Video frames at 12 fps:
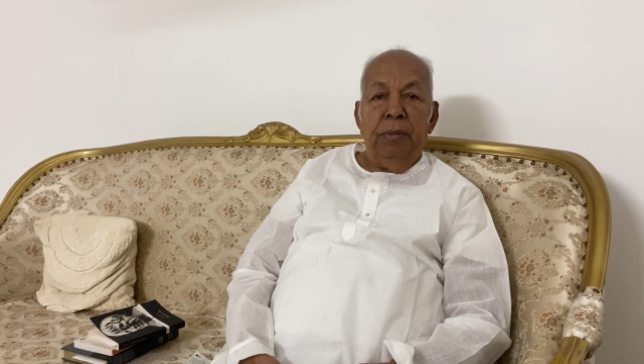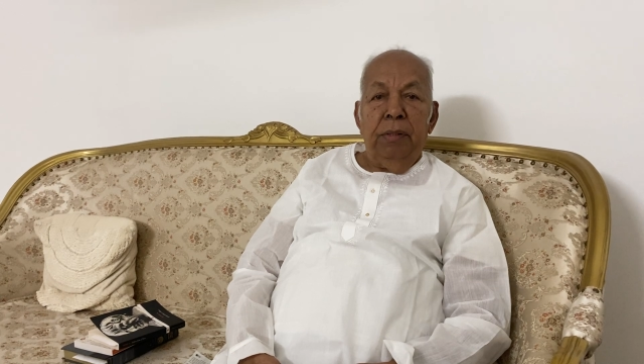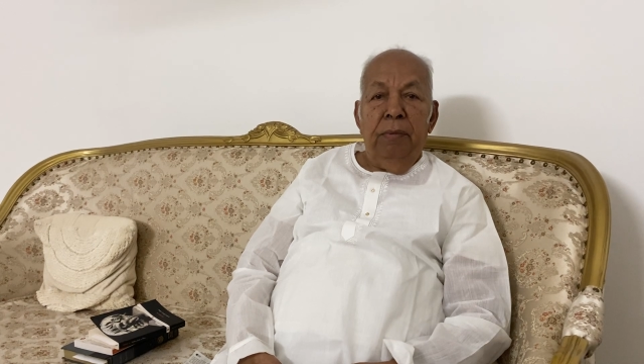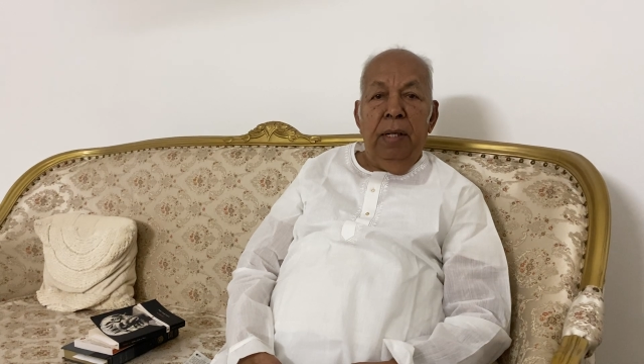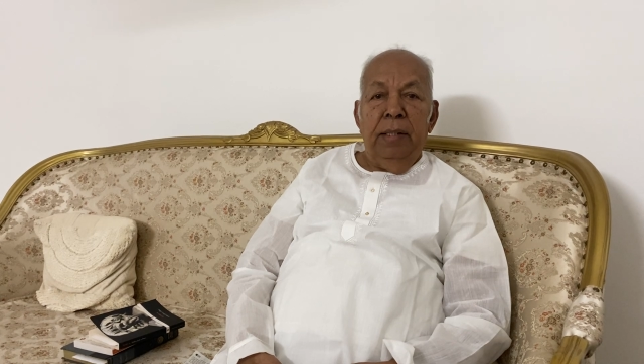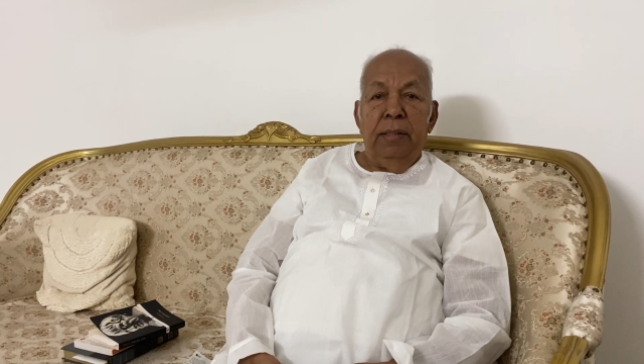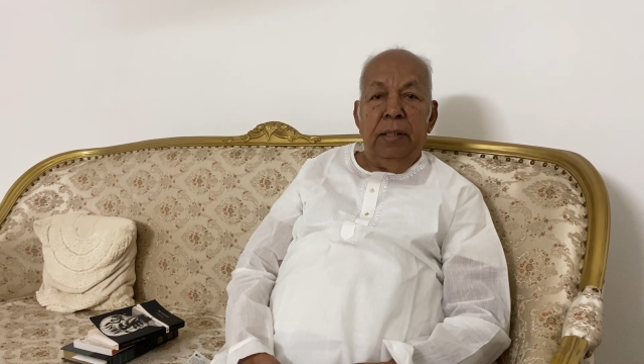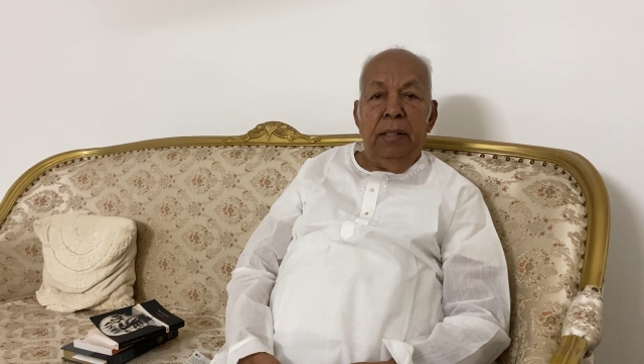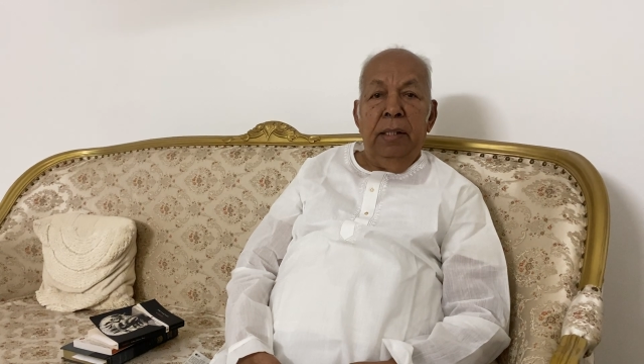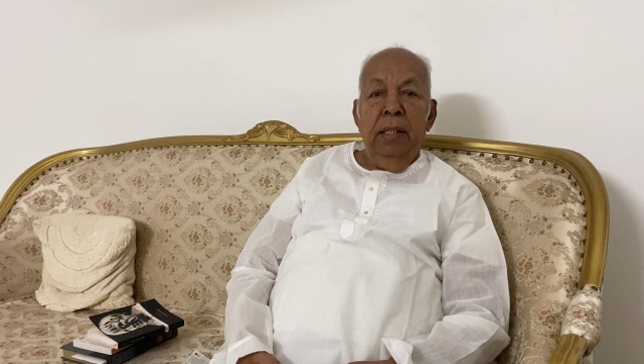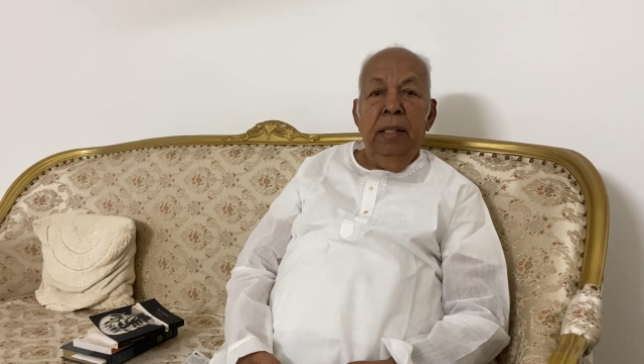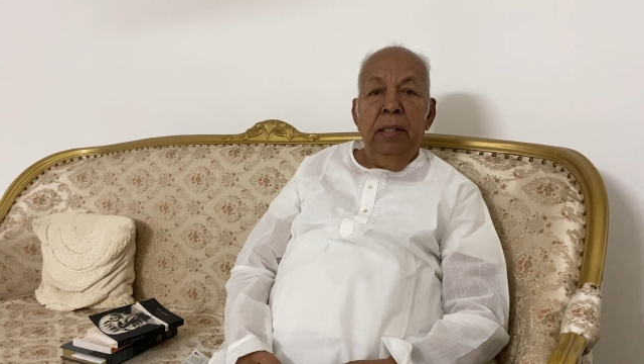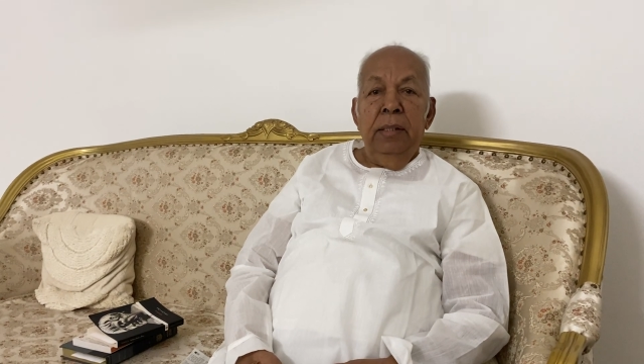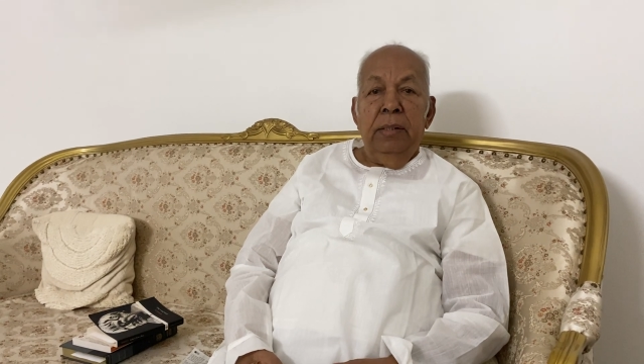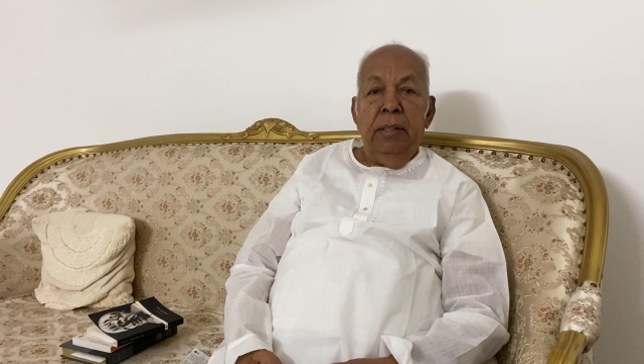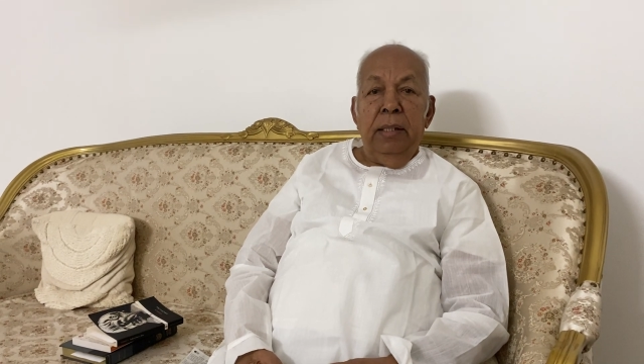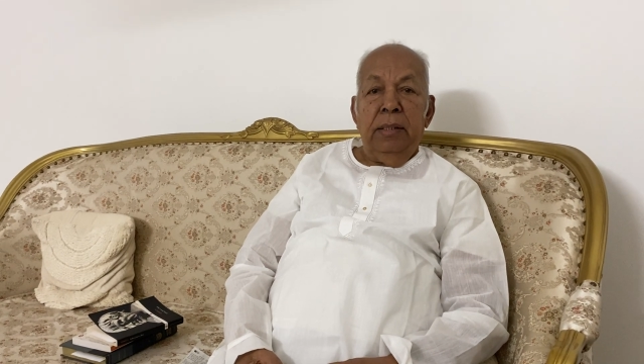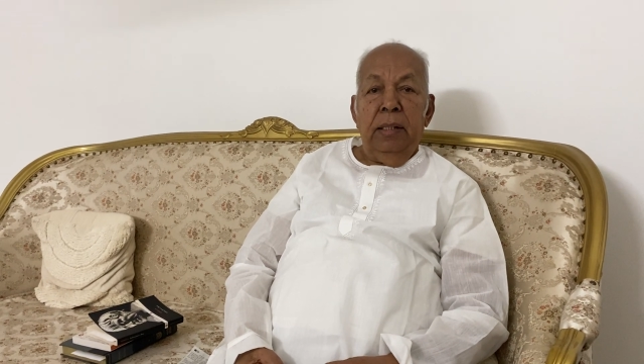
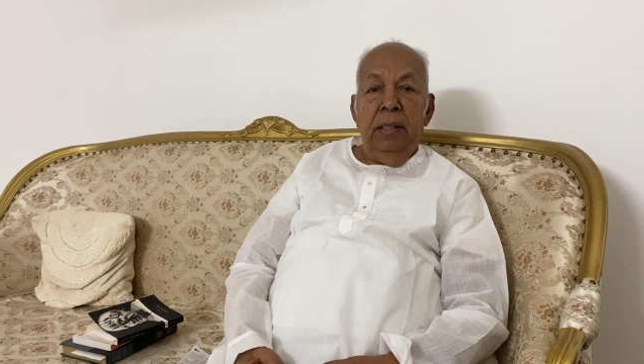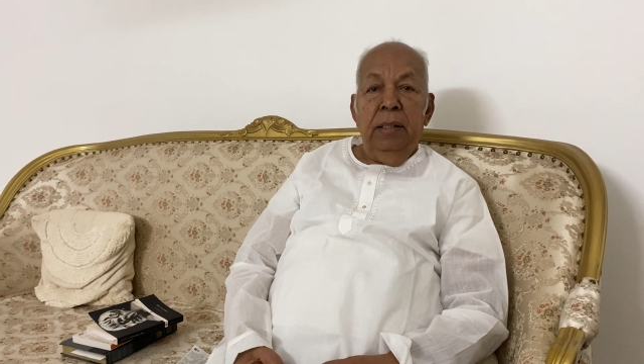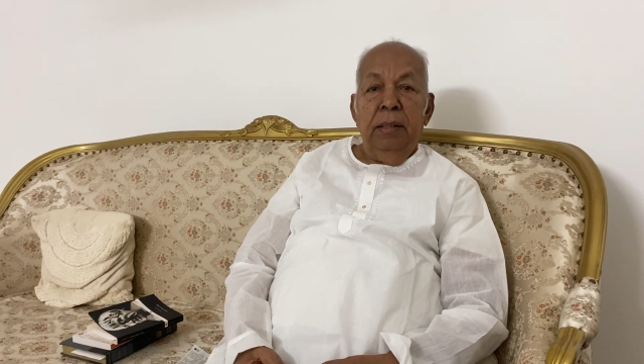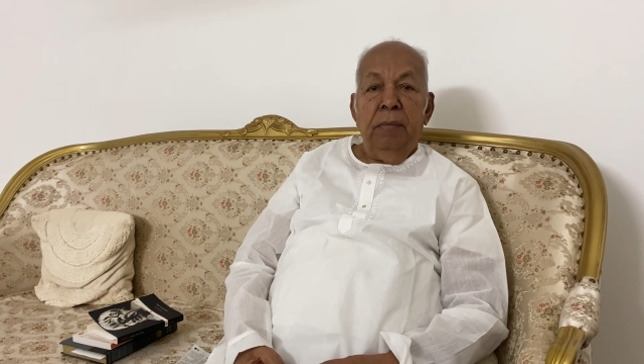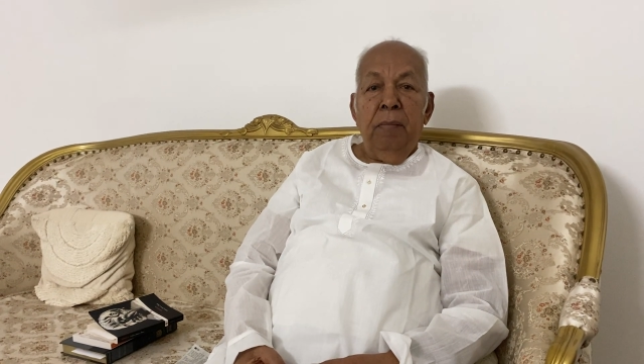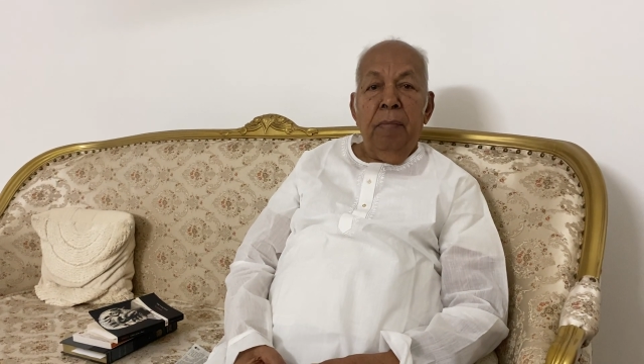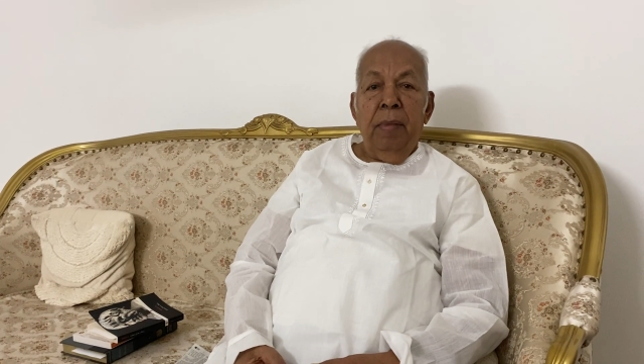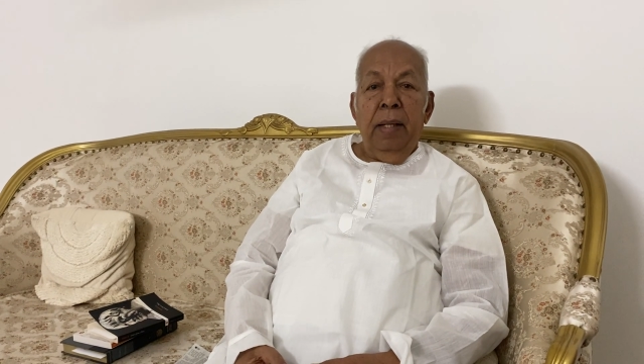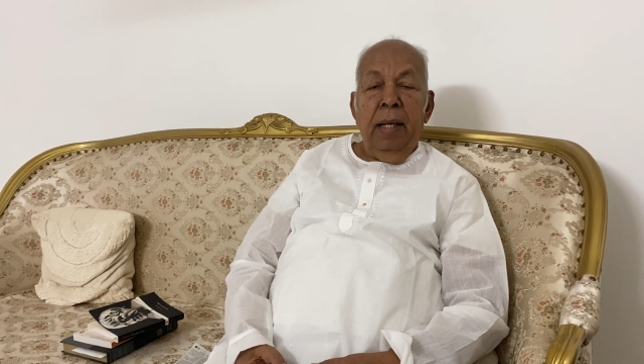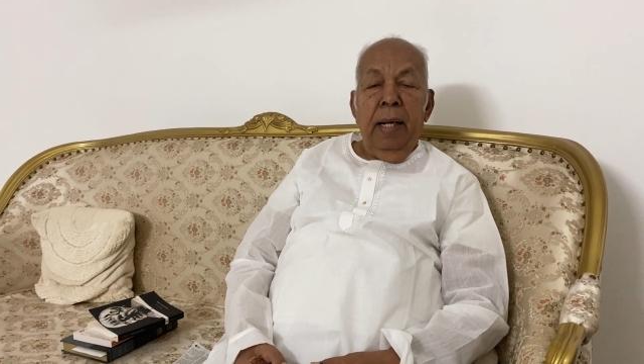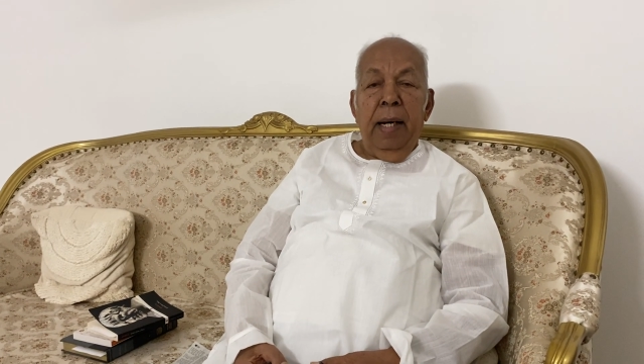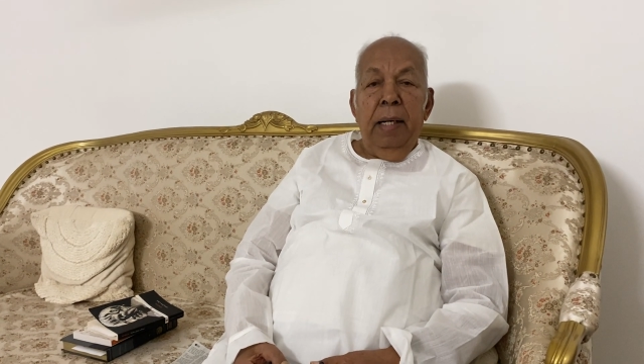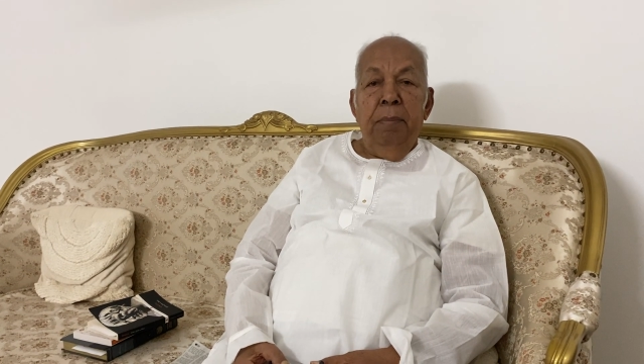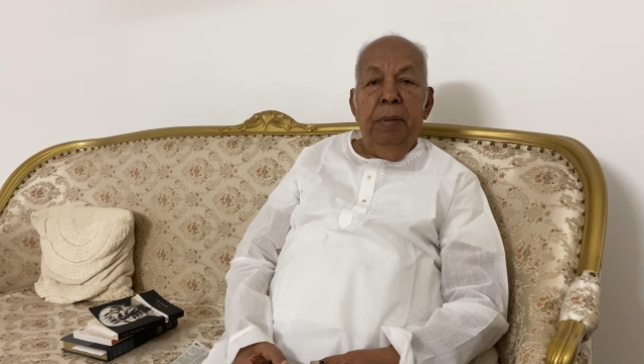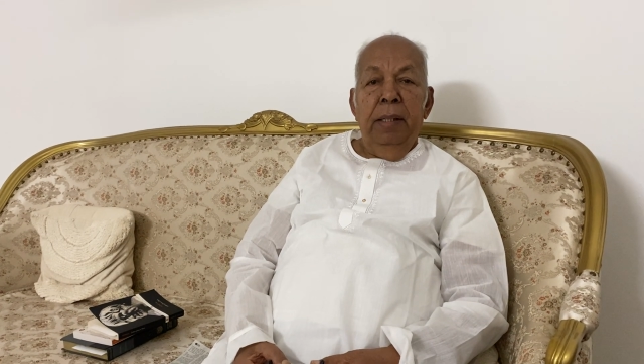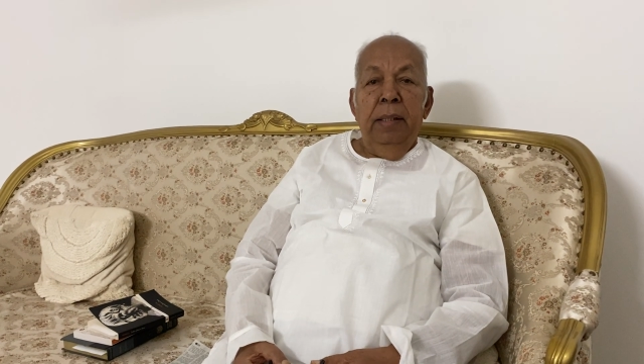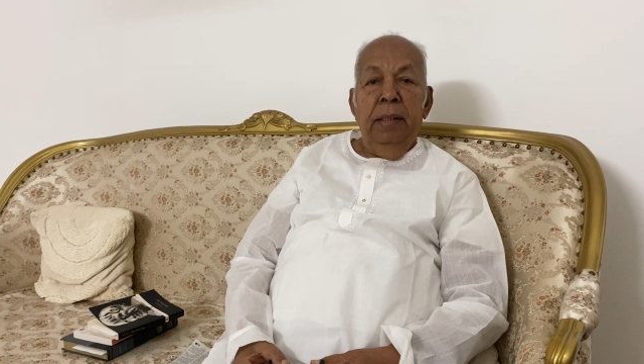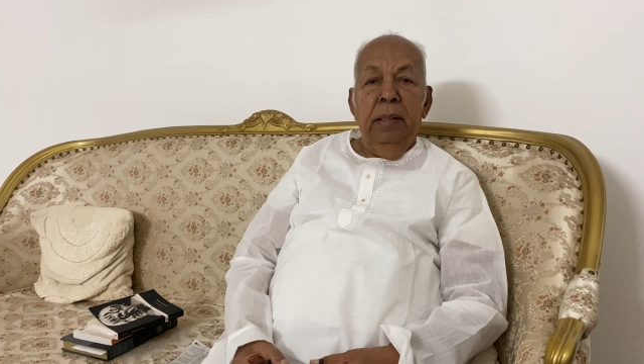civilization had
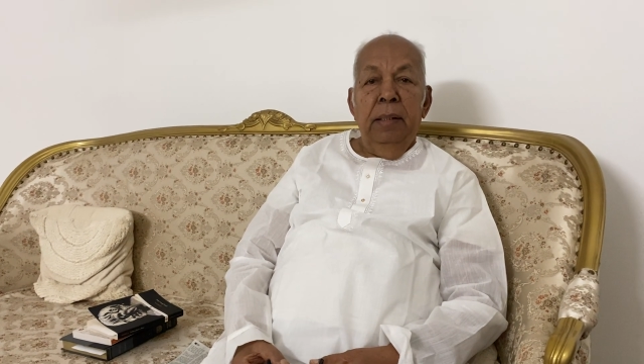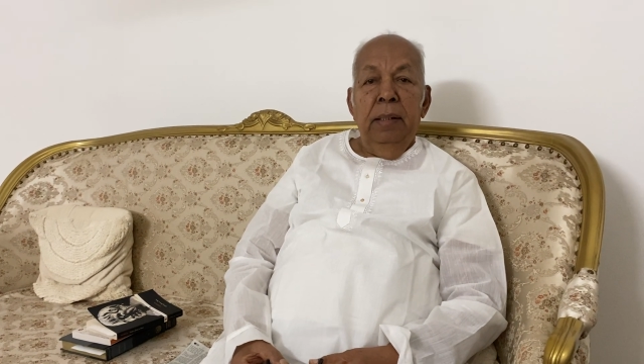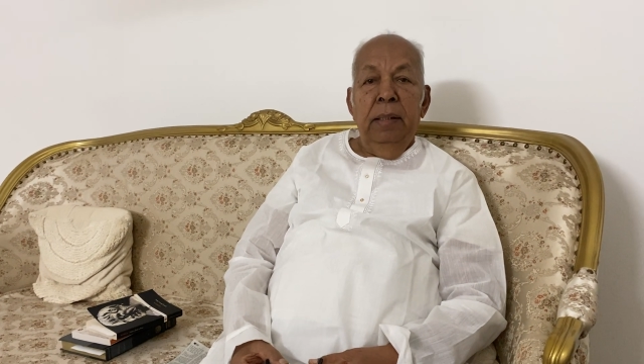been